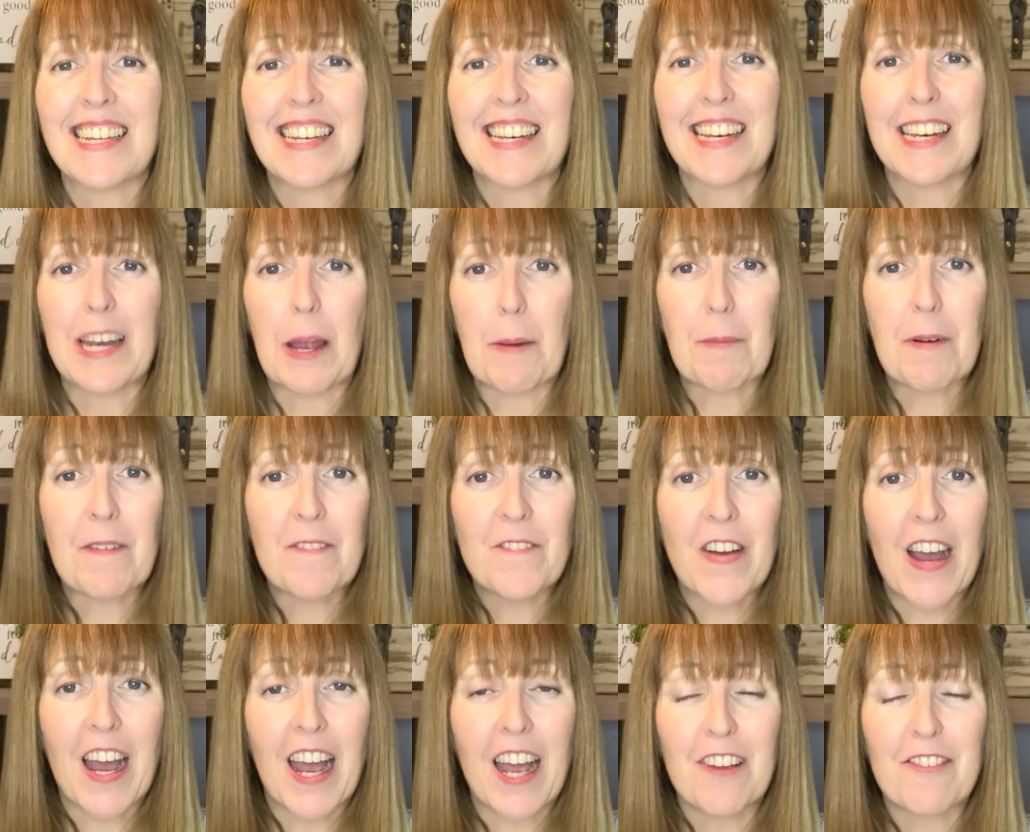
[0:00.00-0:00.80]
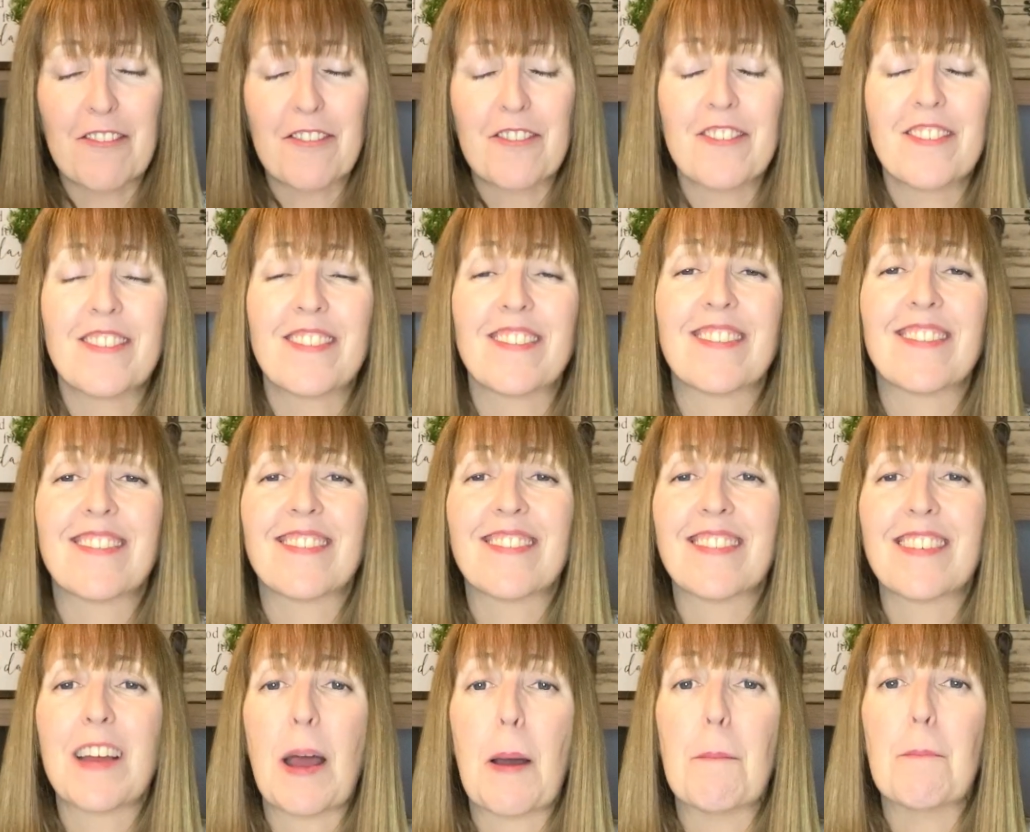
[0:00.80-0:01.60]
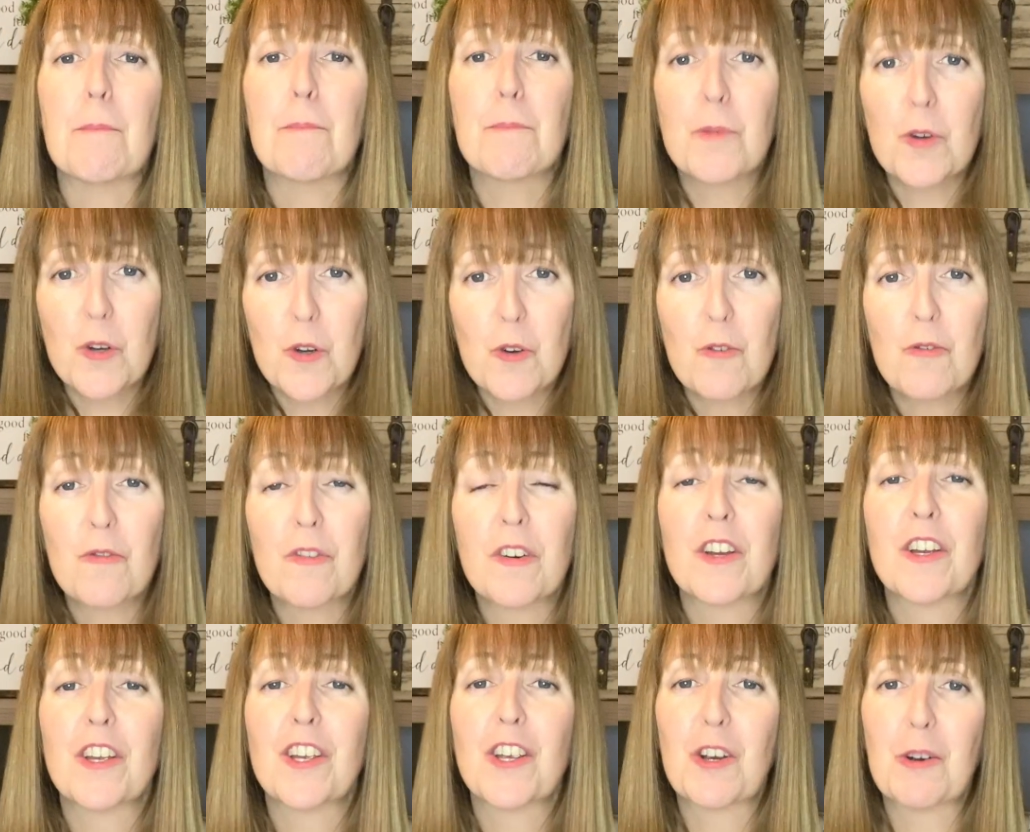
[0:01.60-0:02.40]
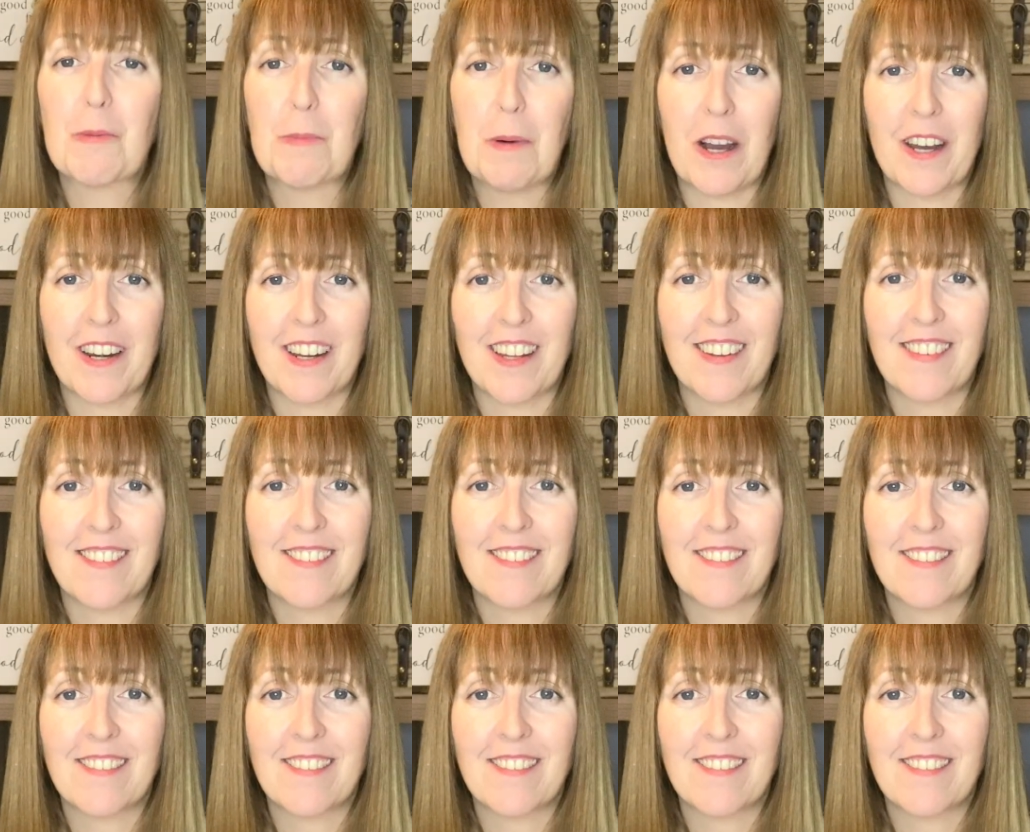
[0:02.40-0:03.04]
number 5, move your body.